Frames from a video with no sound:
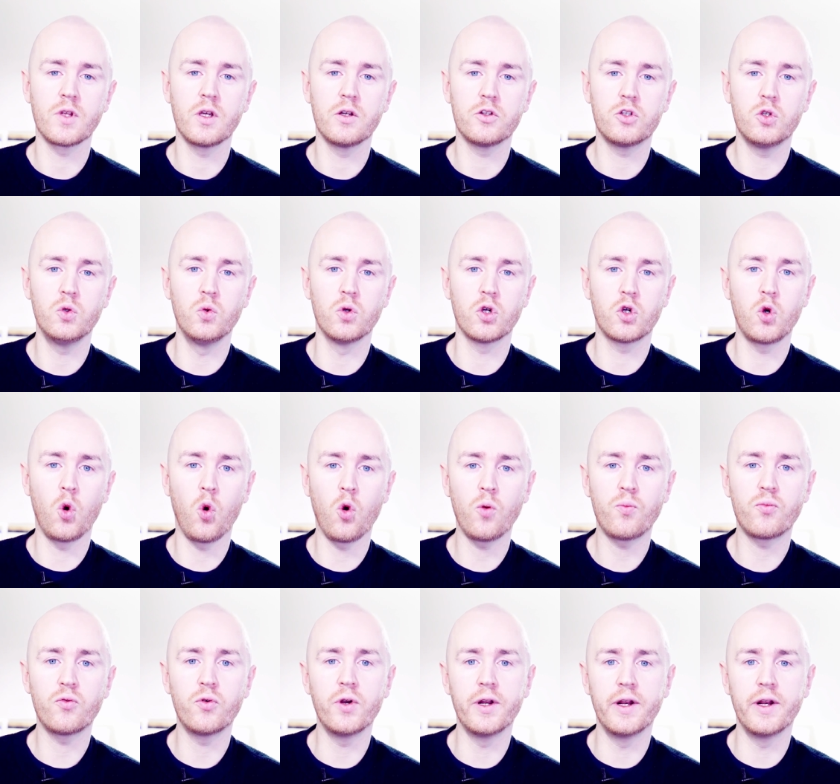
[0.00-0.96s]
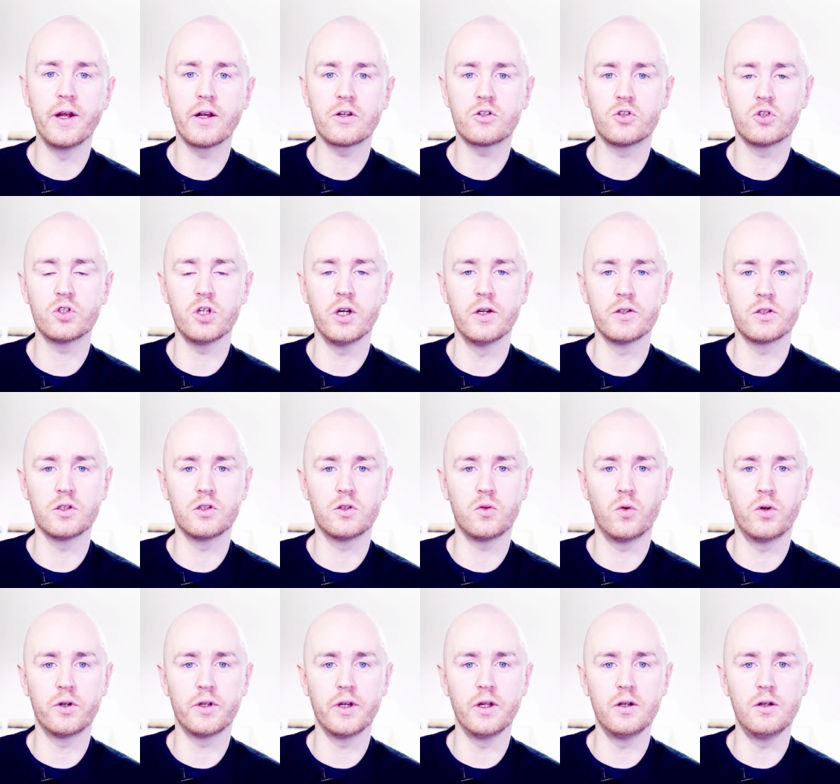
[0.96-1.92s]
to incorporate exercise
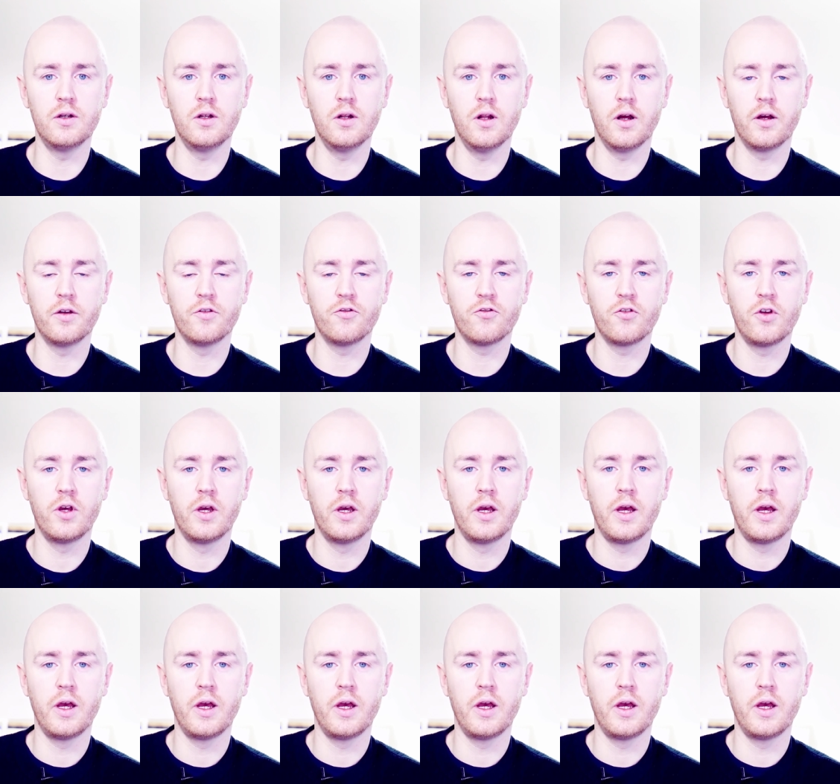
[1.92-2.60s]
into our daily life